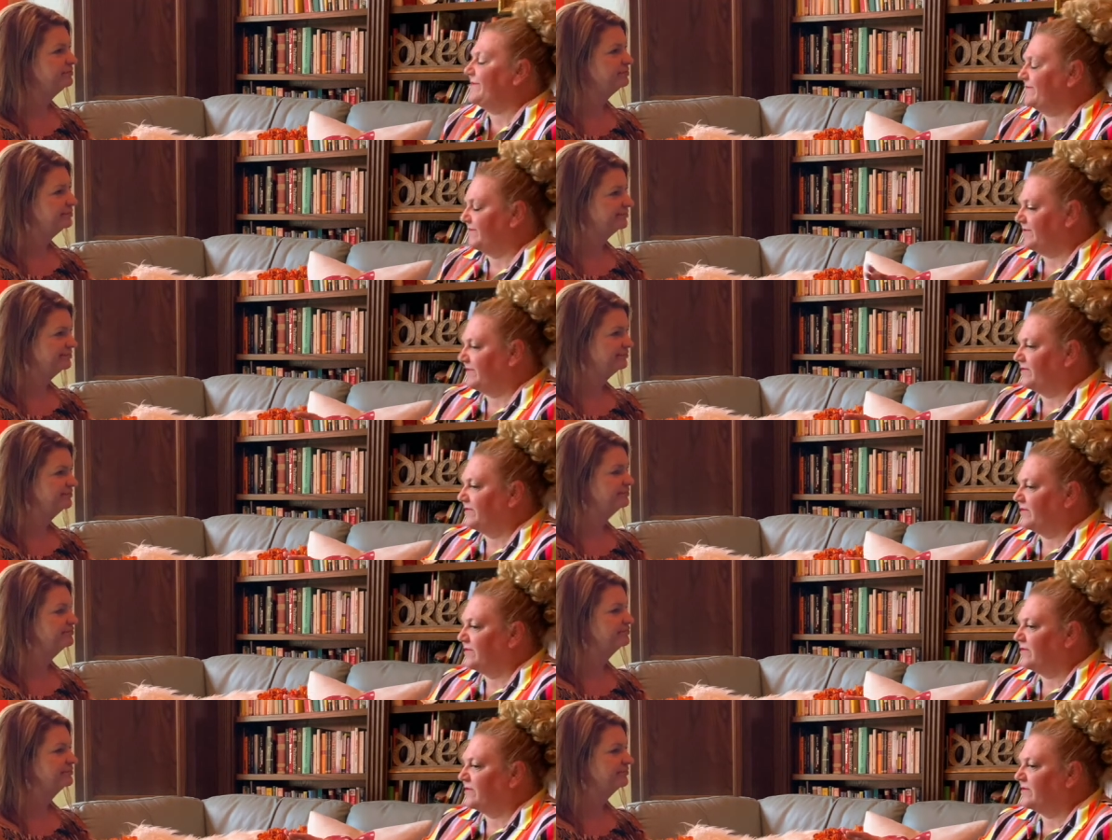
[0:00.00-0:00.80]

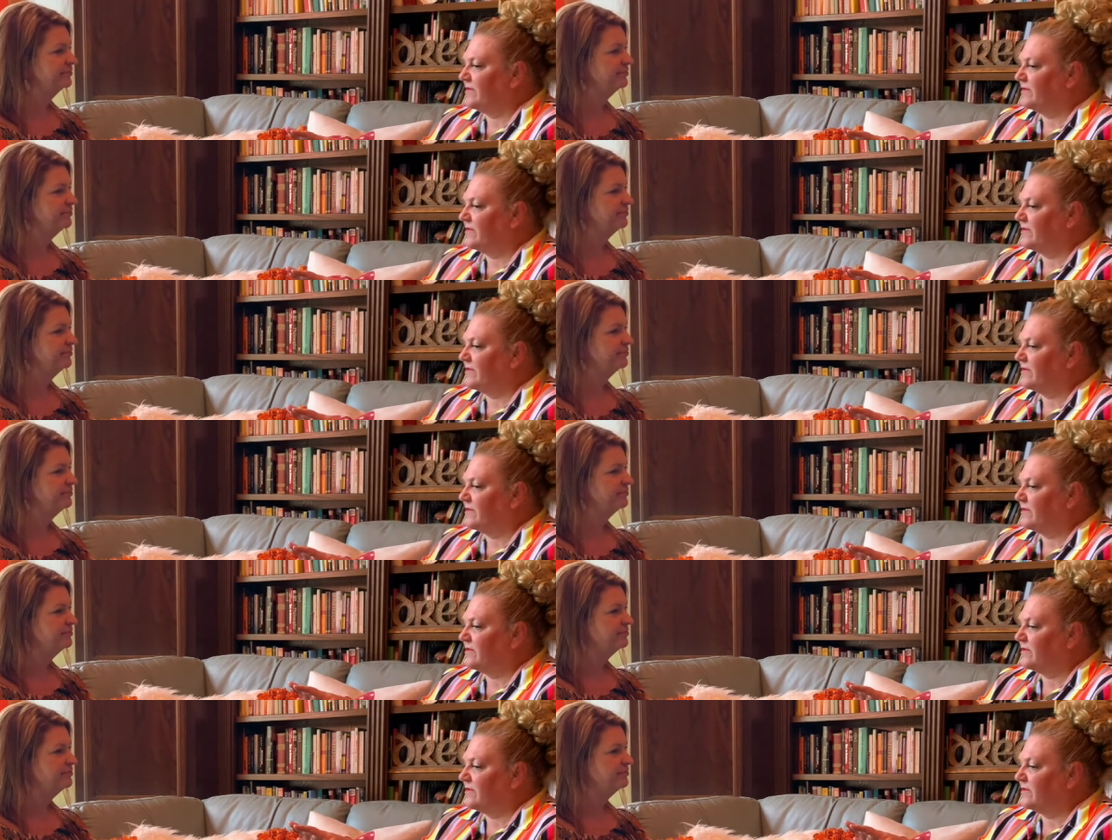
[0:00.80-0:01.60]

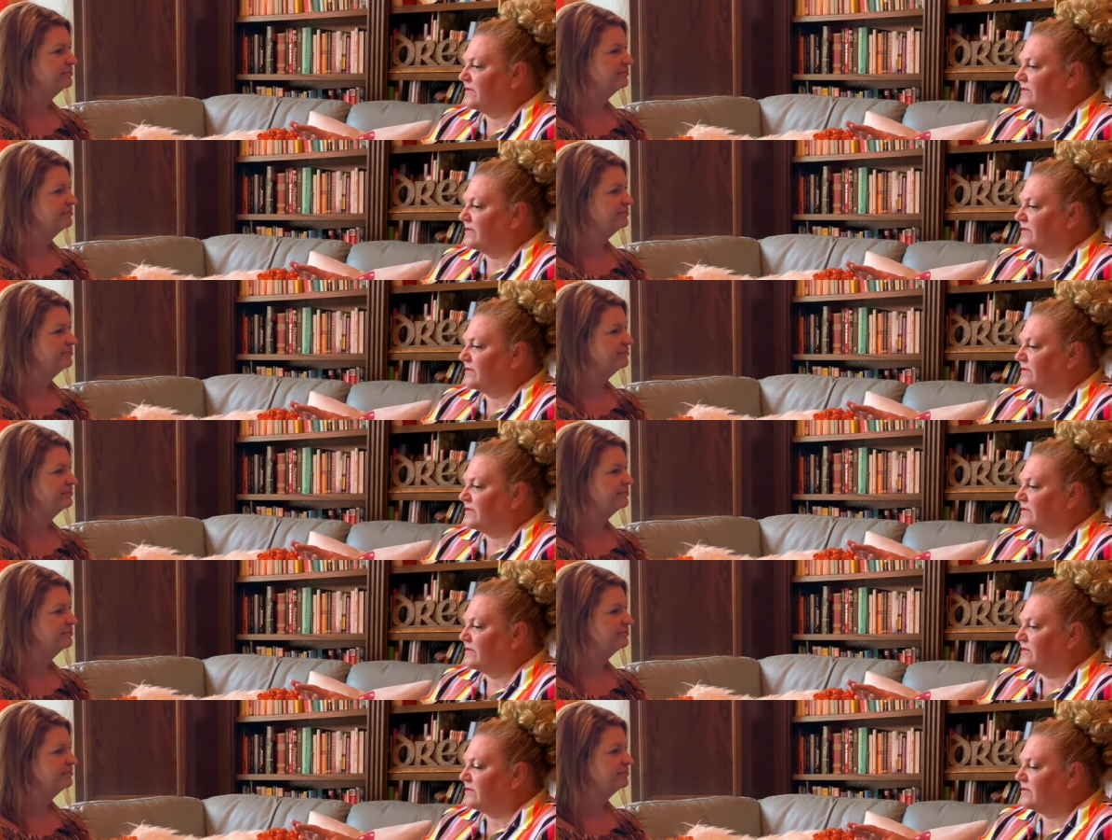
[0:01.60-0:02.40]

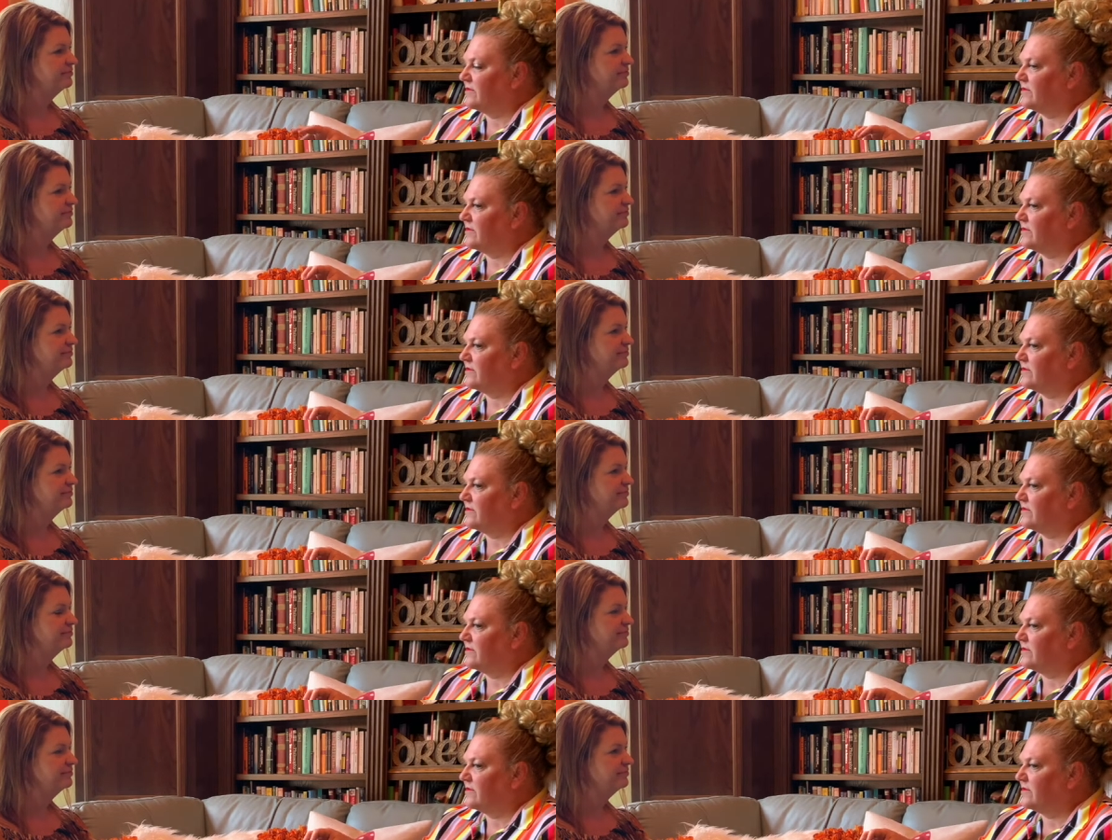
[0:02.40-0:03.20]

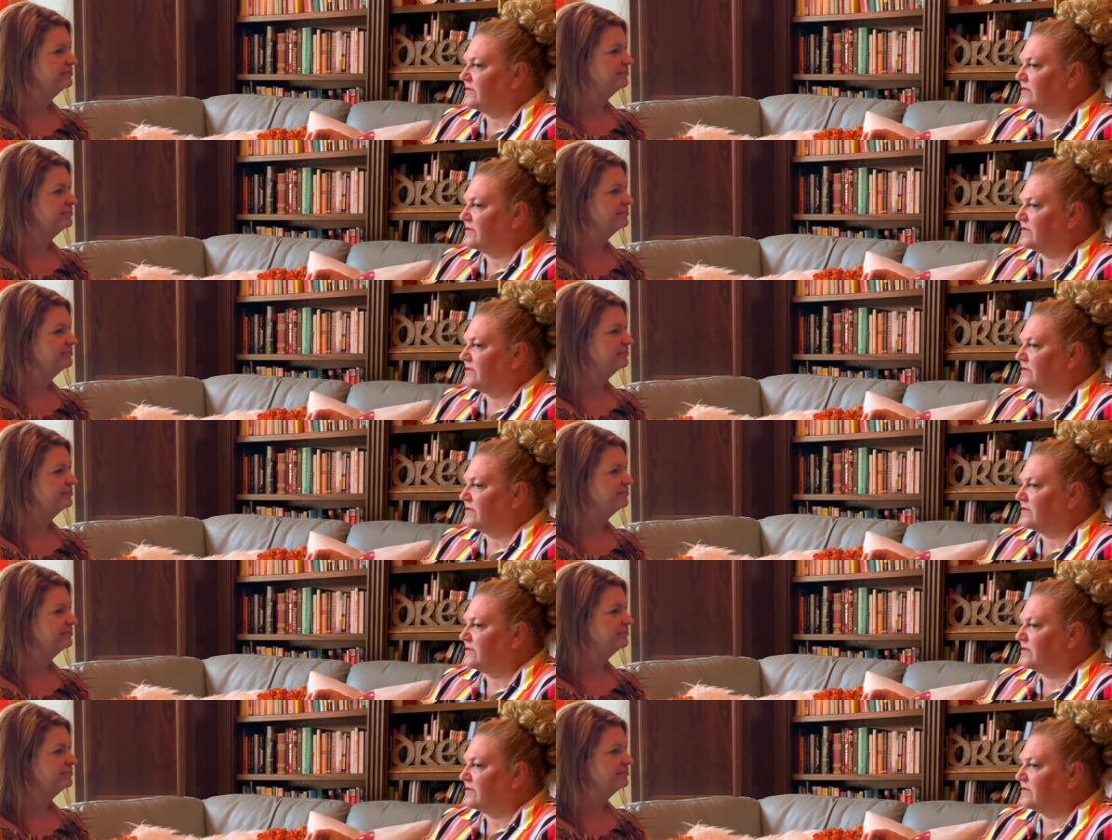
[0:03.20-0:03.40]
Nothing is said.